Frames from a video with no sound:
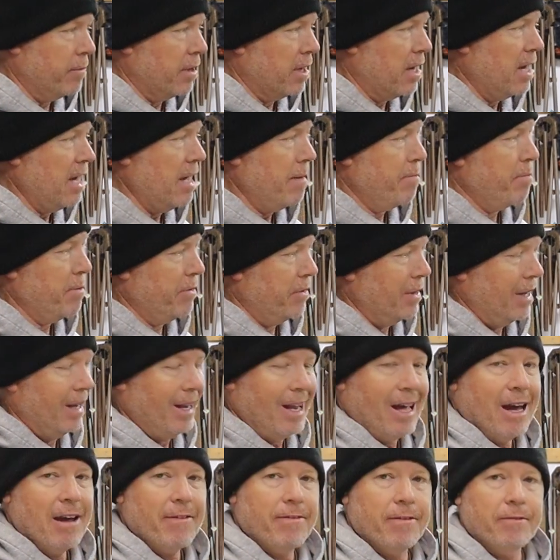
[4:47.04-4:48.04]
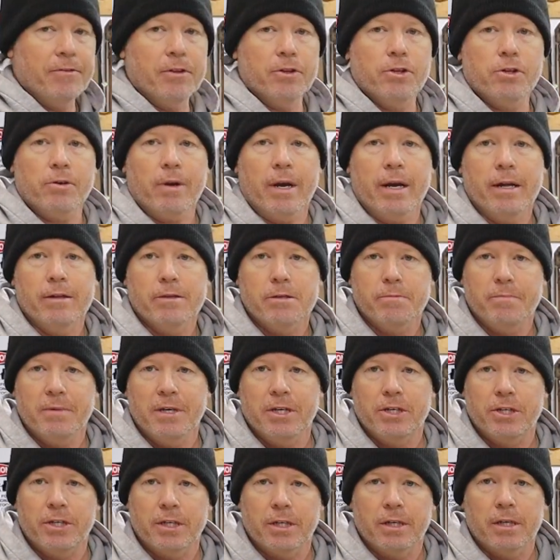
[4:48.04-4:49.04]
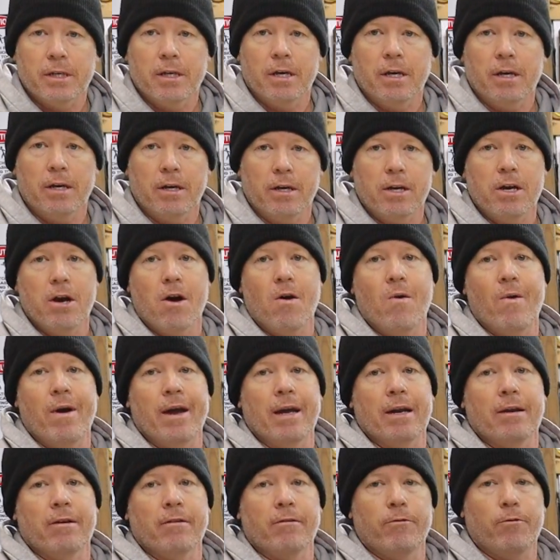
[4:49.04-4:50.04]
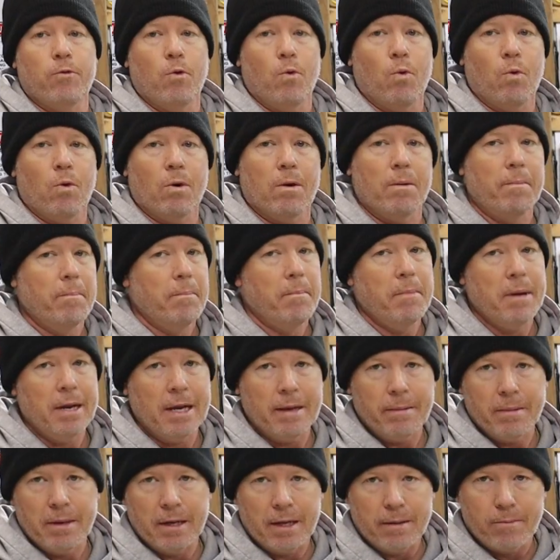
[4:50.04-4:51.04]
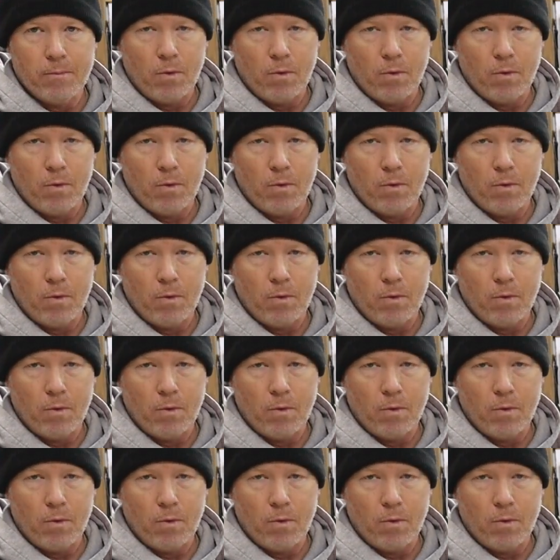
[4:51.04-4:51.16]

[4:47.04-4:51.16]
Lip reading: keep the life of the transmission going for many, many